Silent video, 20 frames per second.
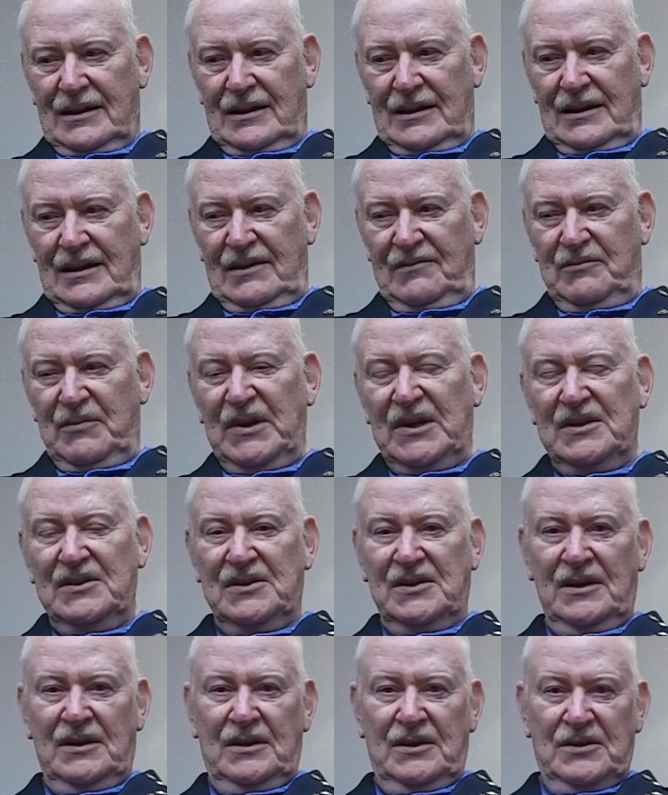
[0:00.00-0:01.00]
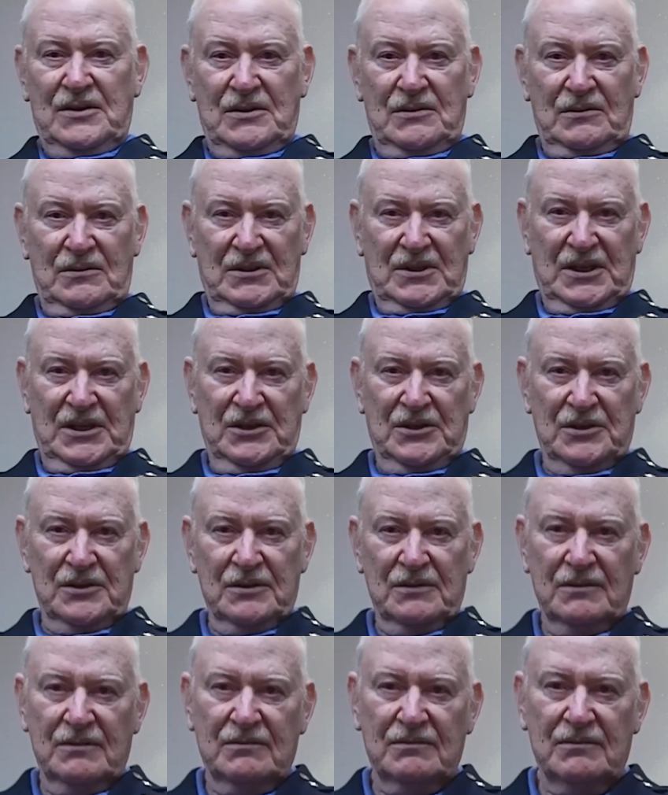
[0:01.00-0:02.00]
I've been a Sunday school
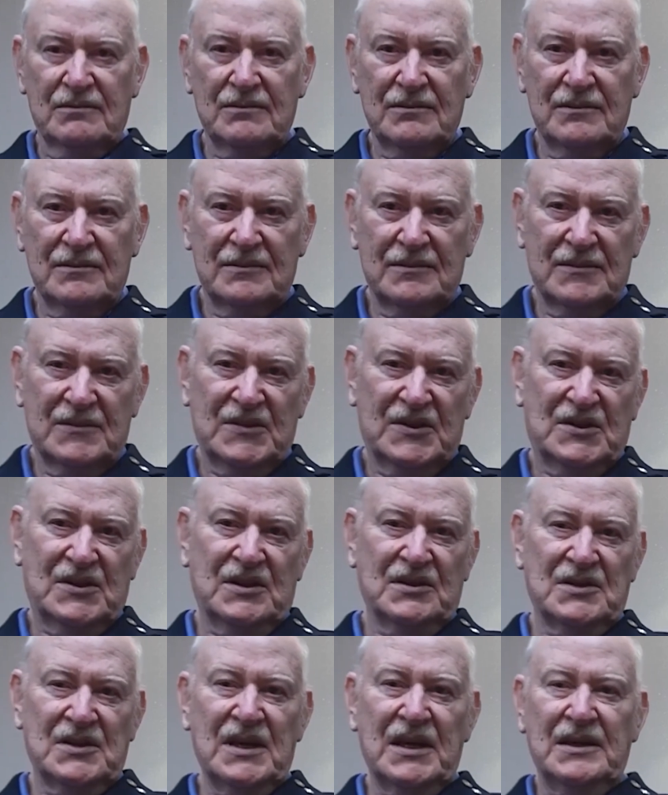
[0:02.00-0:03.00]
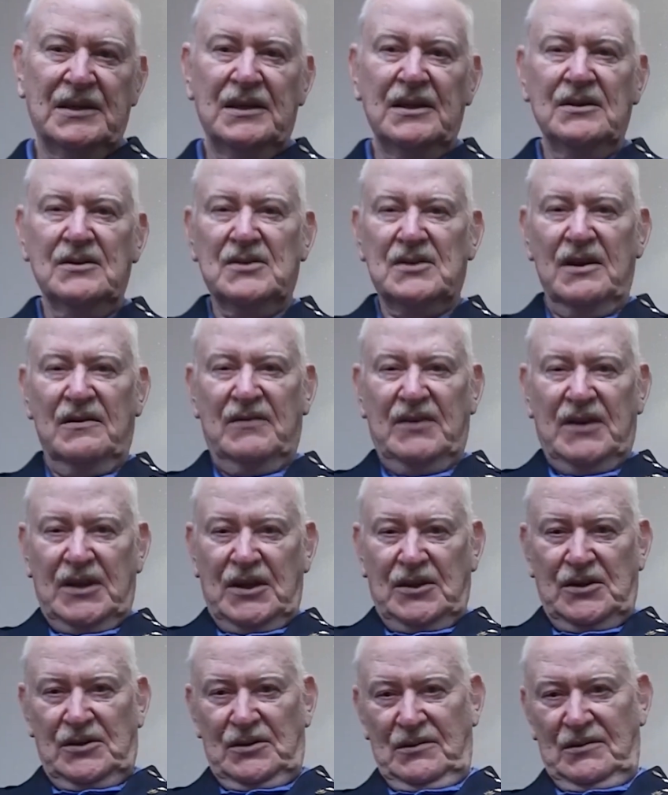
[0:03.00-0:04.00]
teacher since
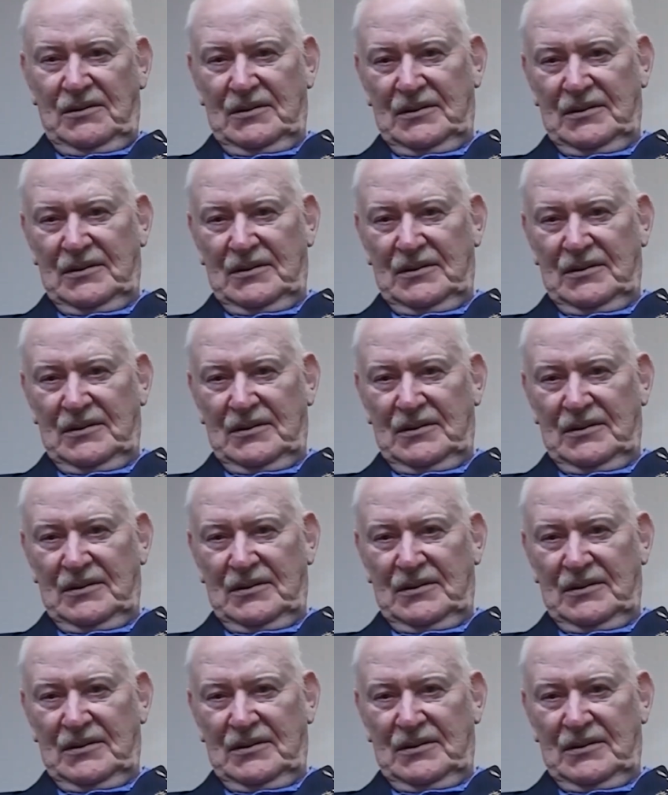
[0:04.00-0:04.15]
1972.